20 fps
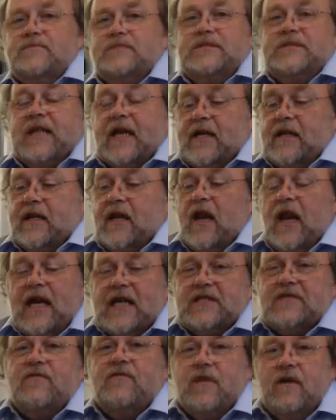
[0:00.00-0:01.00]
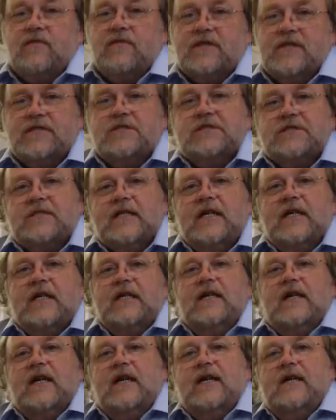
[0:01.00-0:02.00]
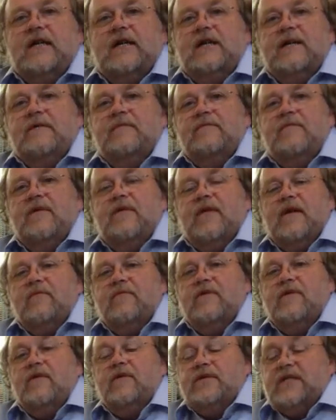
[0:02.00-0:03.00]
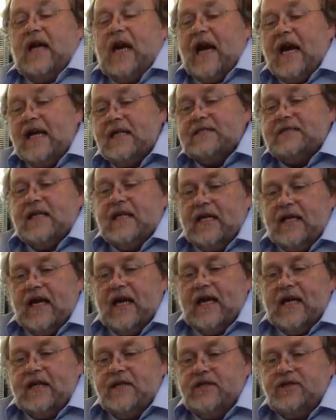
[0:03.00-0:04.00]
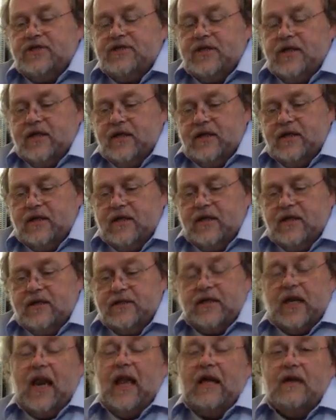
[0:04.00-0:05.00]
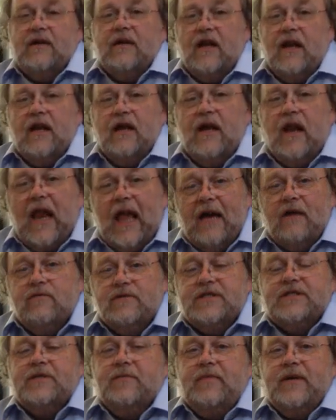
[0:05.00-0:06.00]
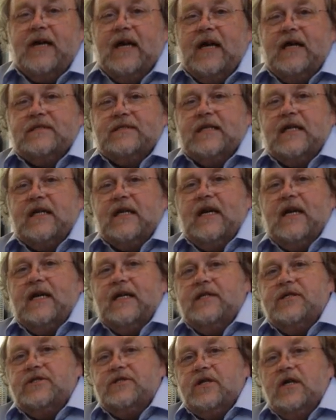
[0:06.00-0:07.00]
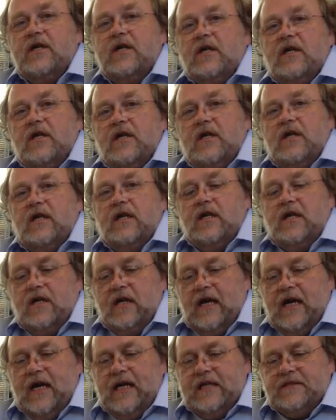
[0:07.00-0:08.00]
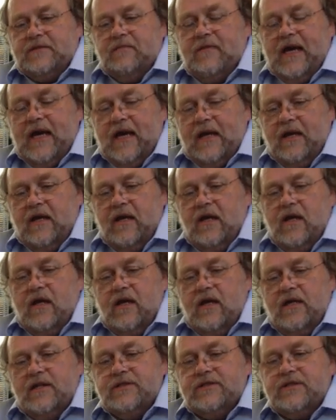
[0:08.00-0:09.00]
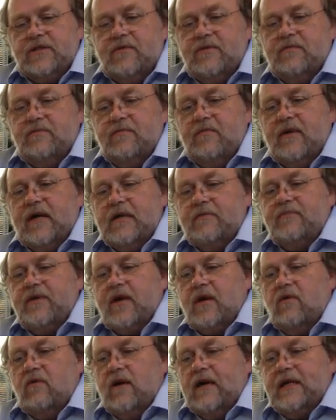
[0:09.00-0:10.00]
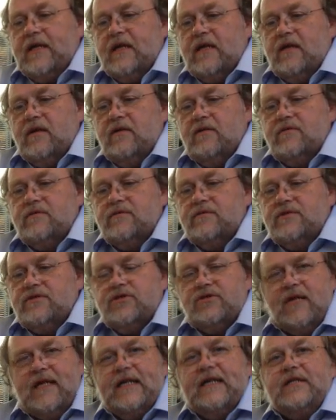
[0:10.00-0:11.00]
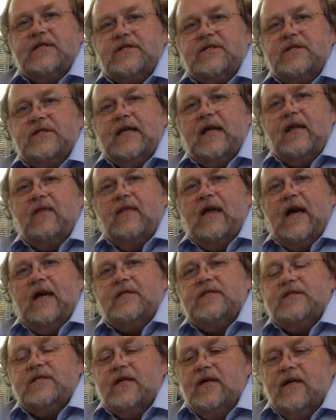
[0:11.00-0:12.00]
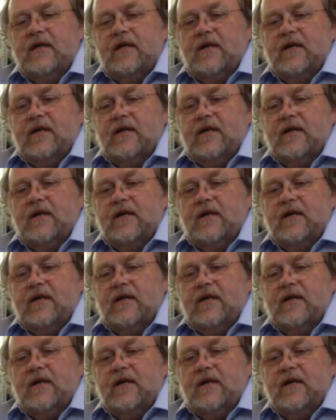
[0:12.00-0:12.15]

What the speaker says: second-class voters. They were not as engaged, as allowed to be as engaged as men. And so it might be quite strange to think that